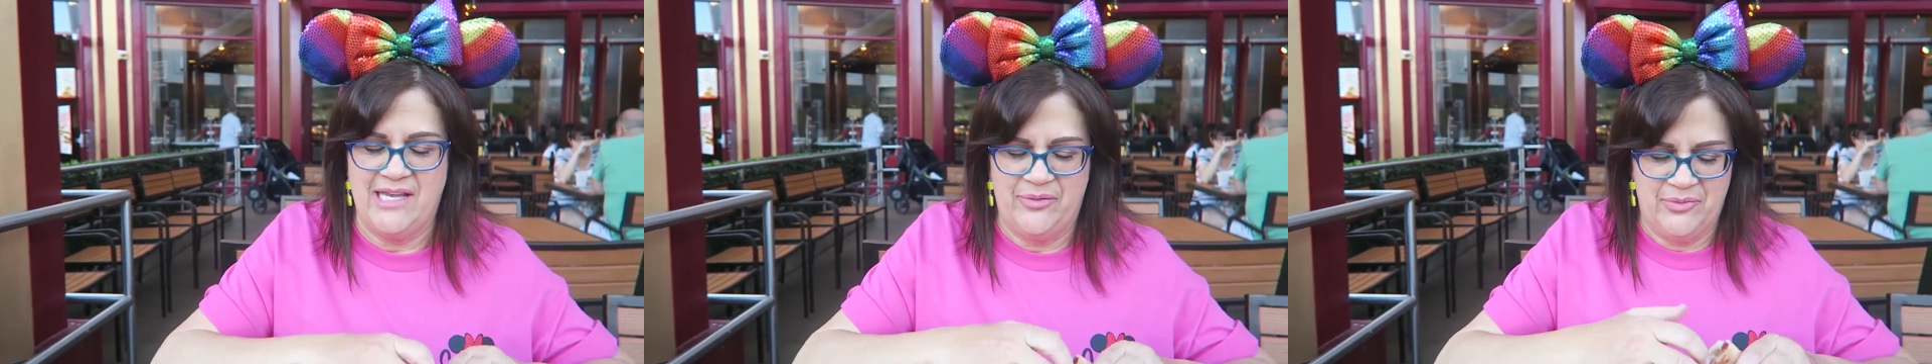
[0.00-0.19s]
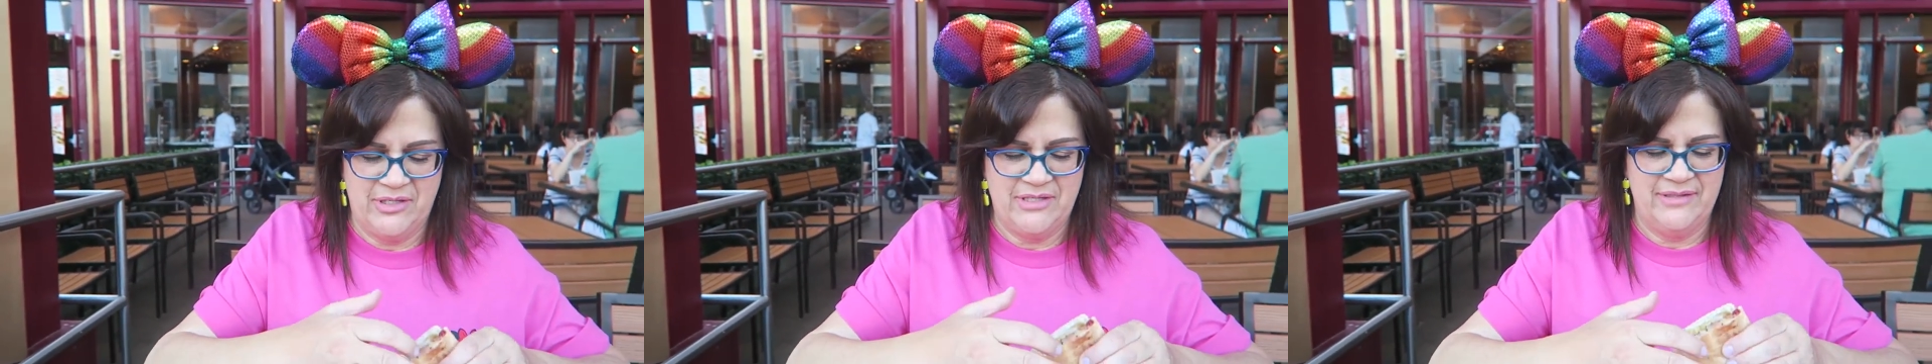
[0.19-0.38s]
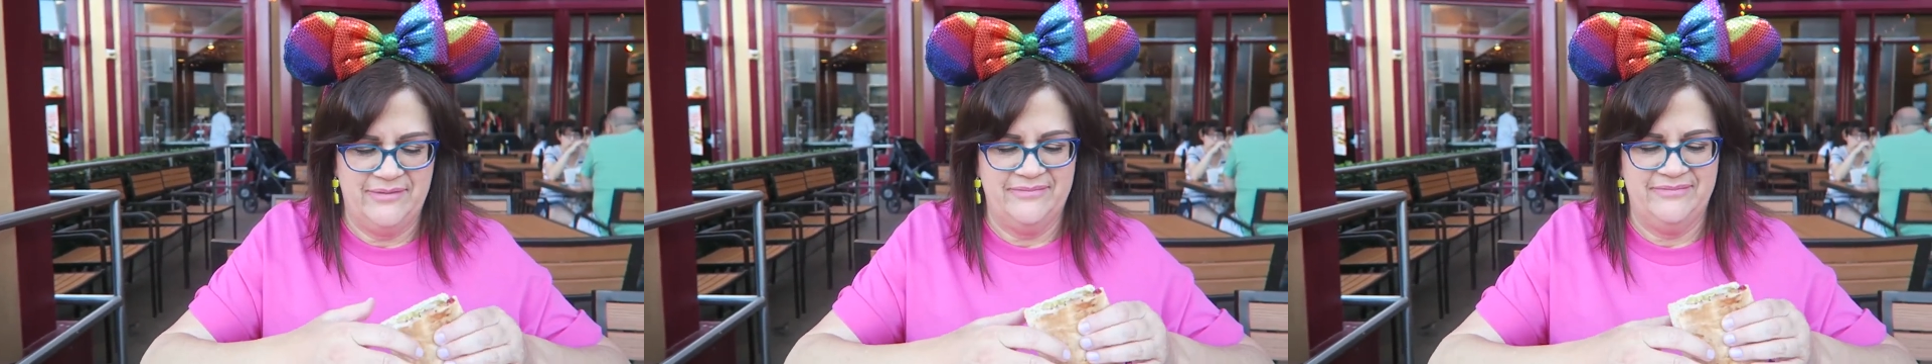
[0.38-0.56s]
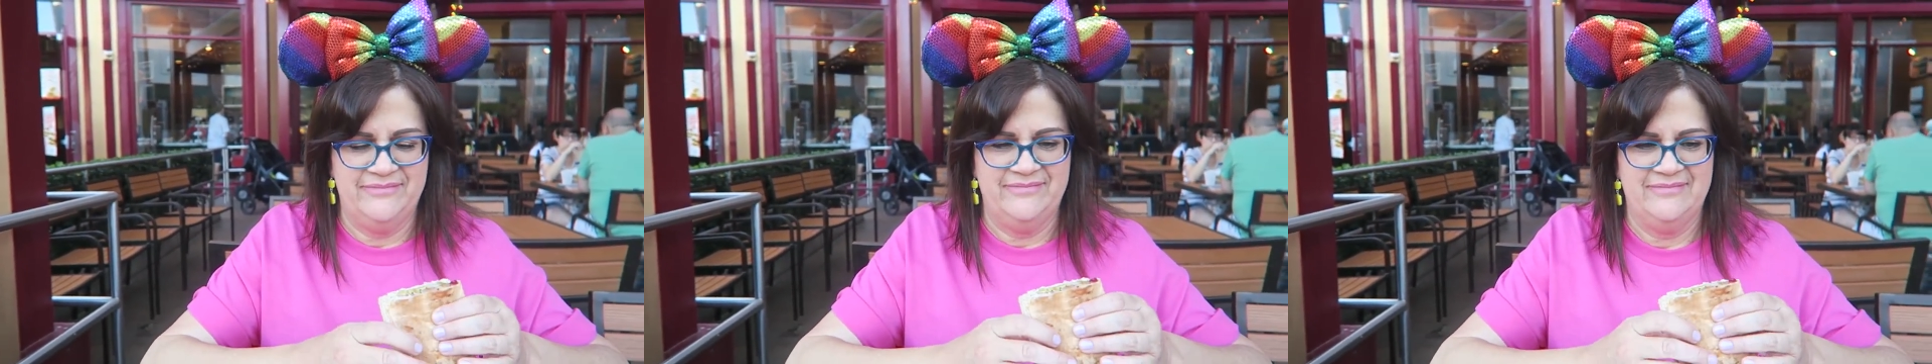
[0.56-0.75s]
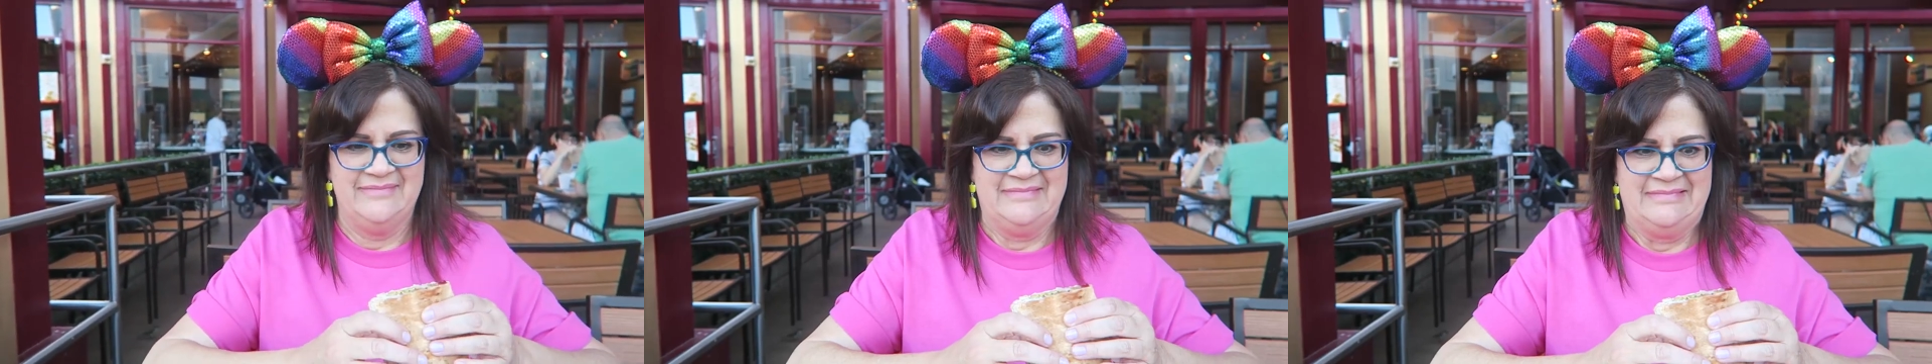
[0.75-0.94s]

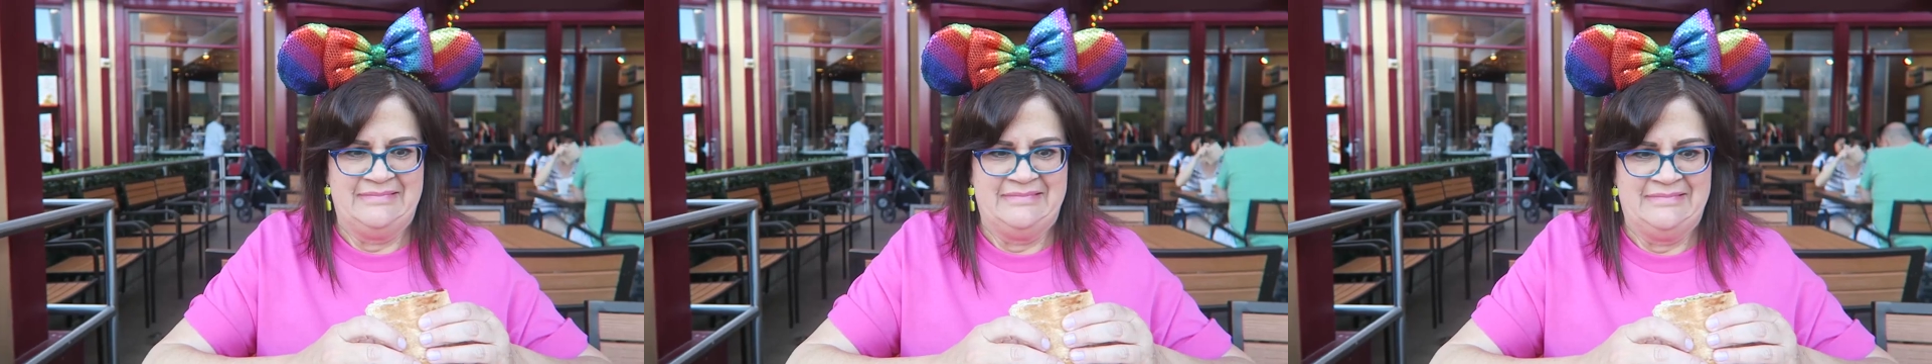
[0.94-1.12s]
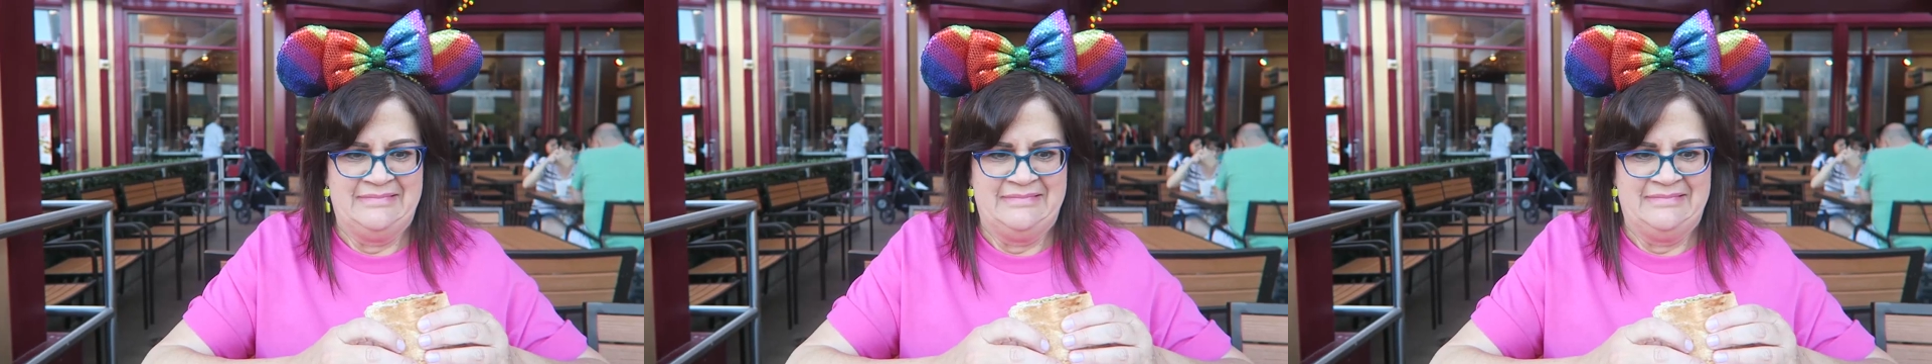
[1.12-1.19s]
sandwich.